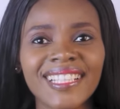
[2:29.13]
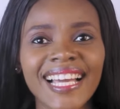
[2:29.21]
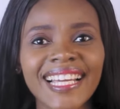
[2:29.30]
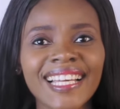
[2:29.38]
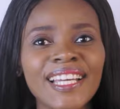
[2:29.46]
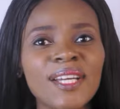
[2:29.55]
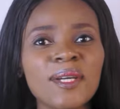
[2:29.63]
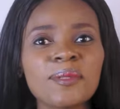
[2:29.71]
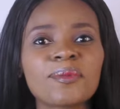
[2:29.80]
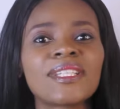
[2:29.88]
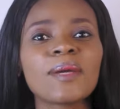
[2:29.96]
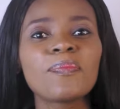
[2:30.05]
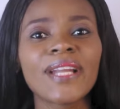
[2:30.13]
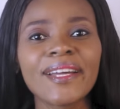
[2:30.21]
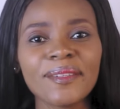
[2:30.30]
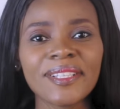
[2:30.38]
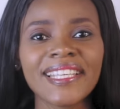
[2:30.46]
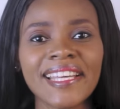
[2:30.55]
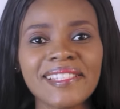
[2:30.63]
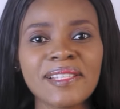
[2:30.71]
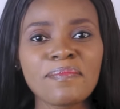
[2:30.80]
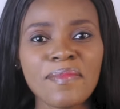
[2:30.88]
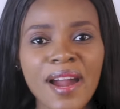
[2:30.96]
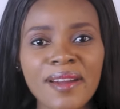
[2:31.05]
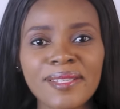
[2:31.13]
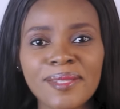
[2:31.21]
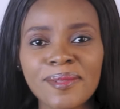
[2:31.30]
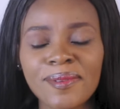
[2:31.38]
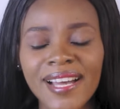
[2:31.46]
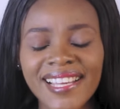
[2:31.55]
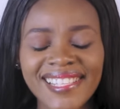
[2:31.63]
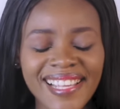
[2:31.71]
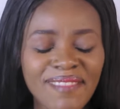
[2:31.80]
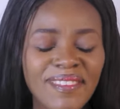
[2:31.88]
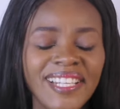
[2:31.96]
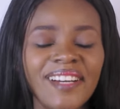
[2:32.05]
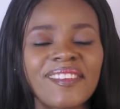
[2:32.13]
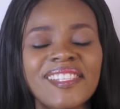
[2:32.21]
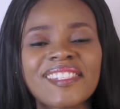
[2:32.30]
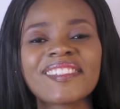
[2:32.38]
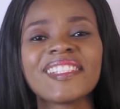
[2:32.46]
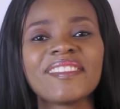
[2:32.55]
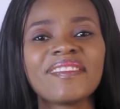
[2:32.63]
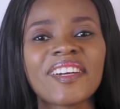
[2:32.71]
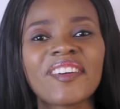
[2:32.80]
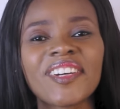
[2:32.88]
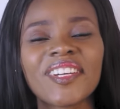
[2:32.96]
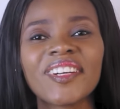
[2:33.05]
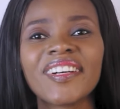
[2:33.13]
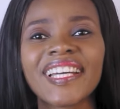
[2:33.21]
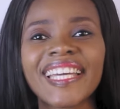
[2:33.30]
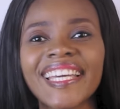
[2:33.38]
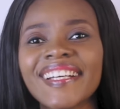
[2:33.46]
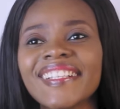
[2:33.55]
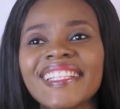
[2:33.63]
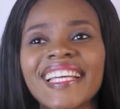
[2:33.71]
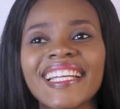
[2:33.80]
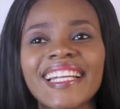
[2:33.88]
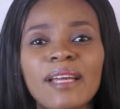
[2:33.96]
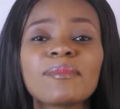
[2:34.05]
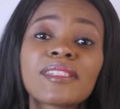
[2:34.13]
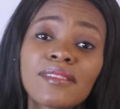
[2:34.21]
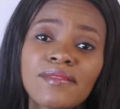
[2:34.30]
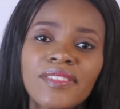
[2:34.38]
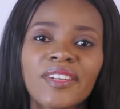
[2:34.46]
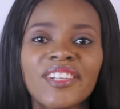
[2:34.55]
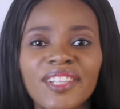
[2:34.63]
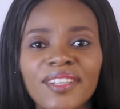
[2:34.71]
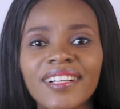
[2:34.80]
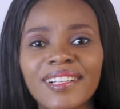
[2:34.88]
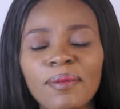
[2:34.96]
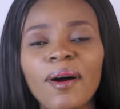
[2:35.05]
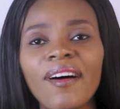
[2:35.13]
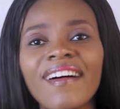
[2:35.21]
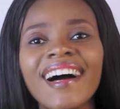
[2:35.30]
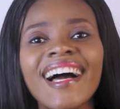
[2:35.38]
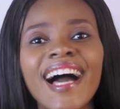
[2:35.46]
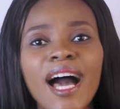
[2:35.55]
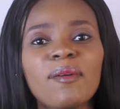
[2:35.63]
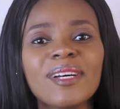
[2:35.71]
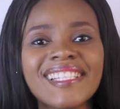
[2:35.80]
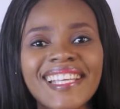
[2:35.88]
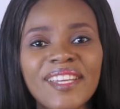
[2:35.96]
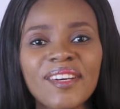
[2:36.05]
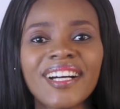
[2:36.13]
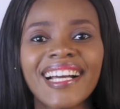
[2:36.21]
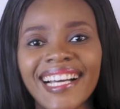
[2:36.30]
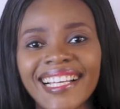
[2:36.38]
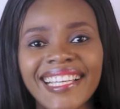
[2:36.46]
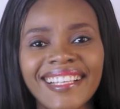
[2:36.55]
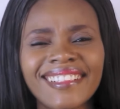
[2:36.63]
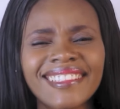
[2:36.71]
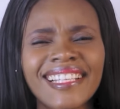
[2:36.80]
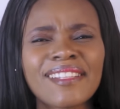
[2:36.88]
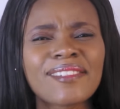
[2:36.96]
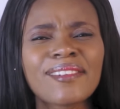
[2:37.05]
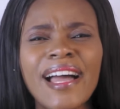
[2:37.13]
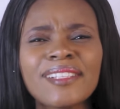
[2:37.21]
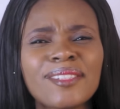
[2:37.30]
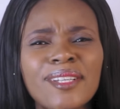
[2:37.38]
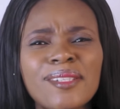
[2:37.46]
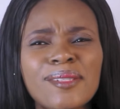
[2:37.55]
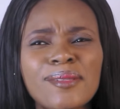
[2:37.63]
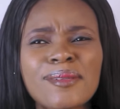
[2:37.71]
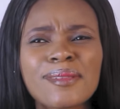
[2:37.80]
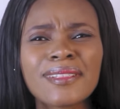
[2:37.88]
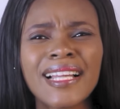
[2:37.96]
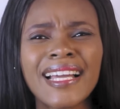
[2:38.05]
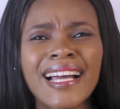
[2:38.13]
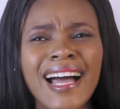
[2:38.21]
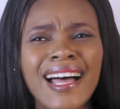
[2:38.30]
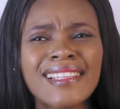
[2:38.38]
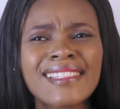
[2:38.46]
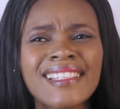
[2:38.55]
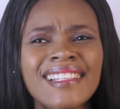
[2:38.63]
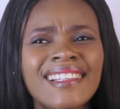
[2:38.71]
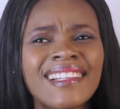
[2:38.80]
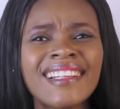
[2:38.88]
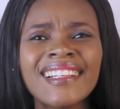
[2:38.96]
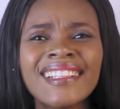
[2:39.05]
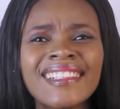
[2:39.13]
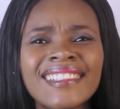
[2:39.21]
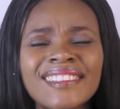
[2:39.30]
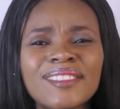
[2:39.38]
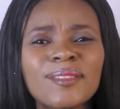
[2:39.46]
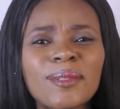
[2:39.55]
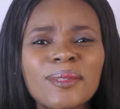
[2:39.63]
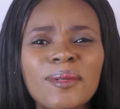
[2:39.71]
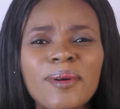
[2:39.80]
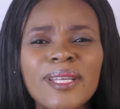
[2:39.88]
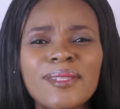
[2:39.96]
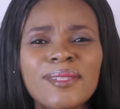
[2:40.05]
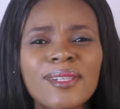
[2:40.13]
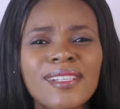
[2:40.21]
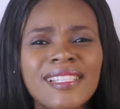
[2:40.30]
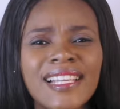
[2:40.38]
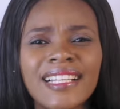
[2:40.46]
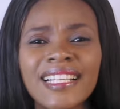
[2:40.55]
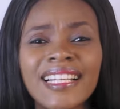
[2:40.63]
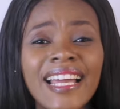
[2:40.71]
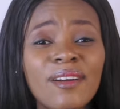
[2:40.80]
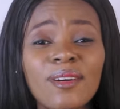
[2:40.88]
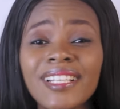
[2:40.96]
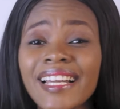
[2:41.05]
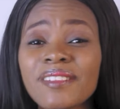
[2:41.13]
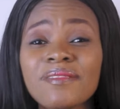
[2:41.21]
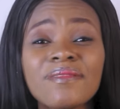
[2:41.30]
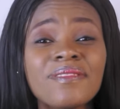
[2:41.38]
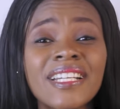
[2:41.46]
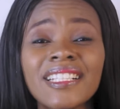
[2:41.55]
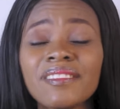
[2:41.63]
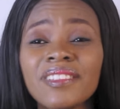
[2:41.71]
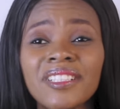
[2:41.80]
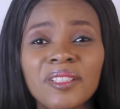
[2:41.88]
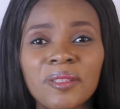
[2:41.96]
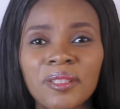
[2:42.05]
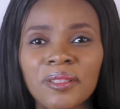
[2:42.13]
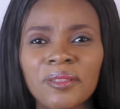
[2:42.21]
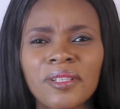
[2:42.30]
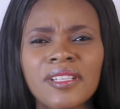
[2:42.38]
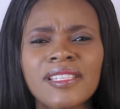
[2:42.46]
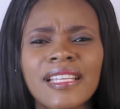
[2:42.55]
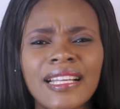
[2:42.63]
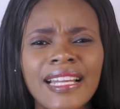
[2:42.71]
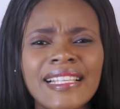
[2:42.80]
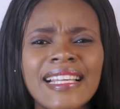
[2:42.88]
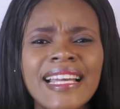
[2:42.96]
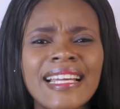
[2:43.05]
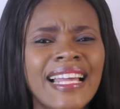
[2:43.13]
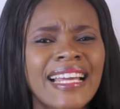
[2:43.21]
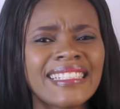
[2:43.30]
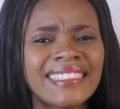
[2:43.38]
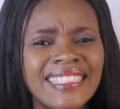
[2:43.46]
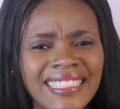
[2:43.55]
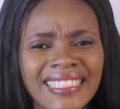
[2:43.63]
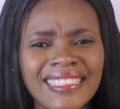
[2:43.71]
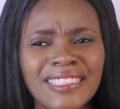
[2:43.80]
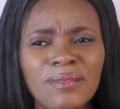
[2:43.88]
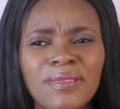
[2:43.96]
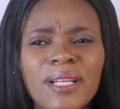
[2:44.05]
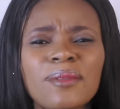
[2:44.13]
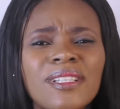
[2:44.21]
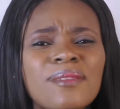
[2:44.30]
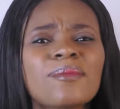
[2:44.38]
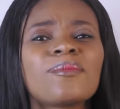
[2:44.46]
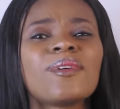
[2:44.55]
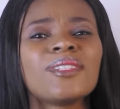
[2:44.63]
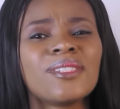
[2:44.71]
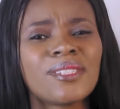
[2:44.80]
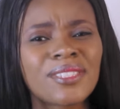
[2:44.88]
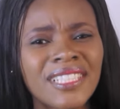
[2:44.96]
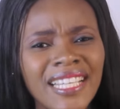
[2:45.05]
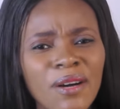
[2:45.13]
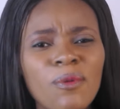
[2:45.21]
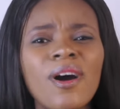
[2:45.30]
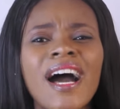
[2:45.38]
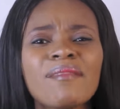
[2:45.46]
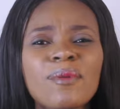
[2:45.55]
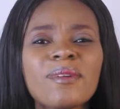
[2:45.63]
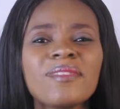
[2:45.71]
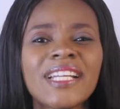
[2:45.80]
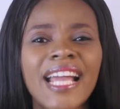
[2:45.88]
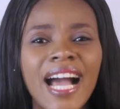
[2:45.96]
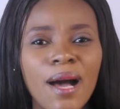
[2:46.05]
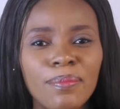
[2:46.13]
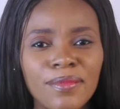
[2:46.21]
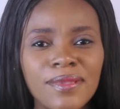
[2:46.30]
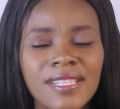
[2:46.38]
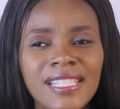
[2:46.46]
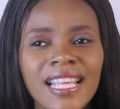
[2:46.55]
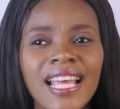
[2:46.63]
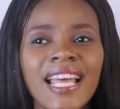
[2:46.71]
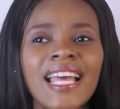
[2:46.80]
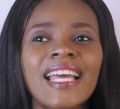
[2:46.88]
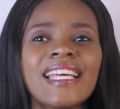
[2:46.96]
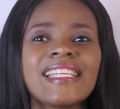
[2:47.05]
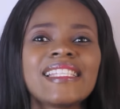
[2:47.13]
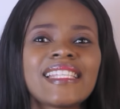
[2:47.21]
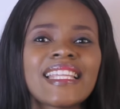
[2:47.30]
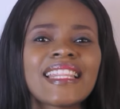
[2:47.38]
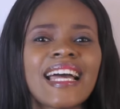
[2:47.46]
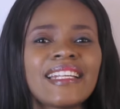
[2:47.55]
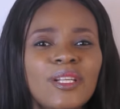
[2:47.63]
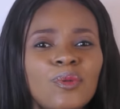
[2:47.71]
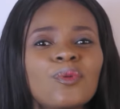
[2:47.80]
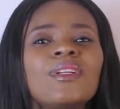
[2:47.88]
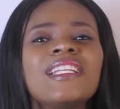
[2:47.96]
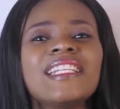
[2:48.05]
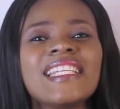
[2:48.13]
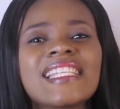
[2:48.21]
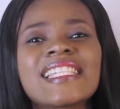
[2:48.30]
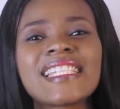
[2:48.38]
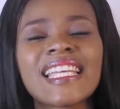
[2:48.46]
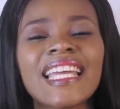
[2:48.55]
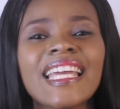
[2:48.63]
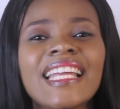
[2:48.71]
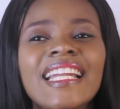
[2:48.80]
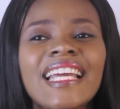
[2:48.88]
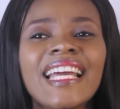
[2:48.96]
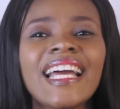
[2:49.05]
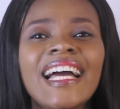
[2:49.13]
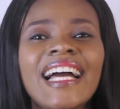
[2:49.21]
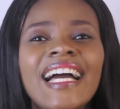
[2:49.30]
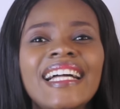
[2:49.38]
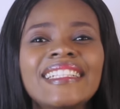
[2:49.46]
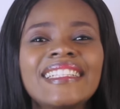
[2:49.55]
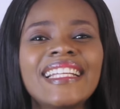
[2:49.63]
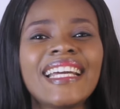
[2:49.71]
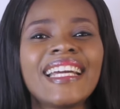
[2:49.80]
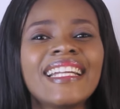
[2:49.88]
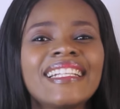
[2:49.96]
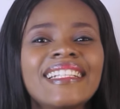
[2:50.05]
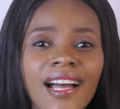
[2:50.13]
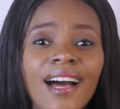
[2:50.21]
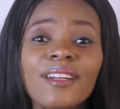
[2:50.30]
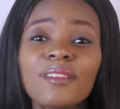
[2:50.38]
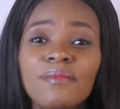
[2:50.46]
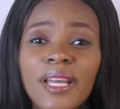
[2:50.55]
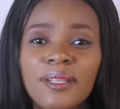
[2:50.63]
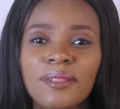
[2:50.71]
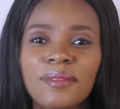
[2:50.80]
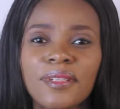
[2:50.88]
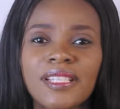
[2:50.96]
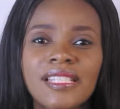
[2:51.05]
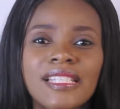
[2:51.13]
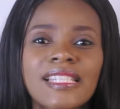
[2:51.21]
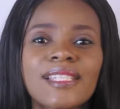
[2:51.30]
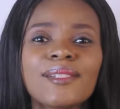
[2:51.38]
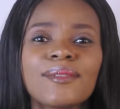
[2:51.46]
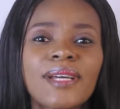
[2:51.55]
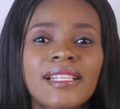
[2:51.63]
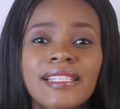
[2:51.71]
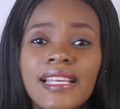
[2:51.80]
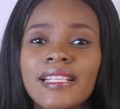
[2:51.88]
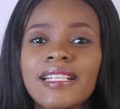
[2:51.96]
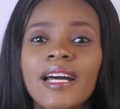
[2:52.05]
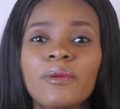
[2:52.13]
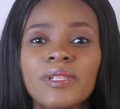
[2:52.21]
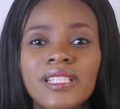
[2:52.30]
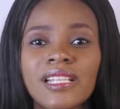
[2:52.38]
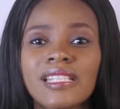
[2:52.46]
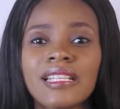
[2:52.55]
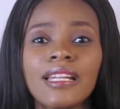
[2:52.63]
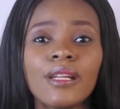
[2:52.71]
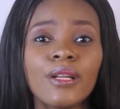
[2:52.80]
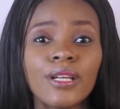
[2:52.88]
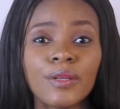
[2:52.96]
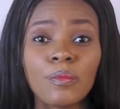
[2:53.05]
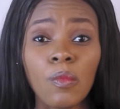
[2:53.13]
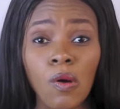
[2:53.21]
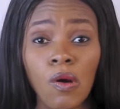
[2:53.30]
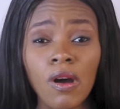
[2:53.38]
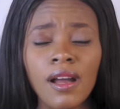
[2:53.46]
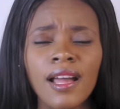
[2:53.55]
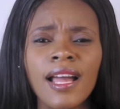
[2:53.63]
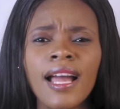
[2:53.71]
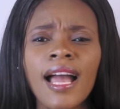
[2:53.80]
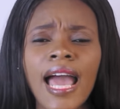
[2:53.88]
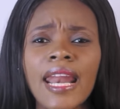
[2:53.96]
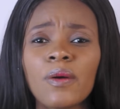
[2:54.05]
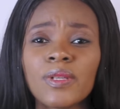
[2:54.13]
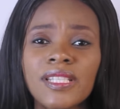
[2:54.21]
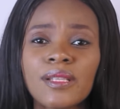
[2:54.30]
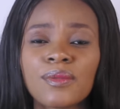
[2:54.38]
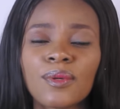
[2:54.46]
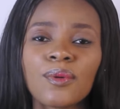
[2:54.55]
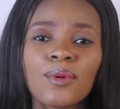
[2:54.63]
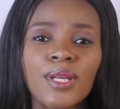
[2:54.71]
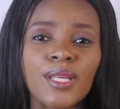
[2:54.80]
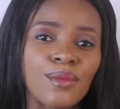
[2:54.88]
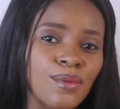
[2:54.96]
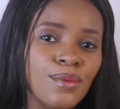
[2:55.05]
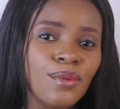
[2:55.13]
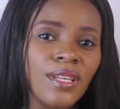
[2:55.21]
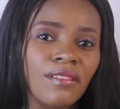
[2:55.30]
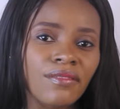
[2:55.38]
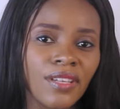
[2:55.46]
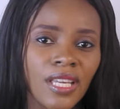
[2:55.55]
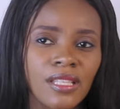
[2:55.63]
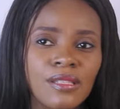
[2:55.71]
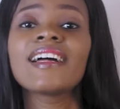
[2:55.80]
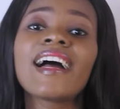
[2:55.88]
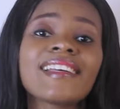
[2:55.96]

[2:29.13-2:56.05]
Like, do they plan on getting married twice? I mean, I was still a very young girl then. I'm still very young, but I was a younger girl then. So I just used to like ask those questions, and then I got like really, really curious, and I started like digging deep, like, okay, so what really happens? Is it that they don't listen? And then out of my curiosity, you know, I decided I wanted to learn more and I wanted to go into events.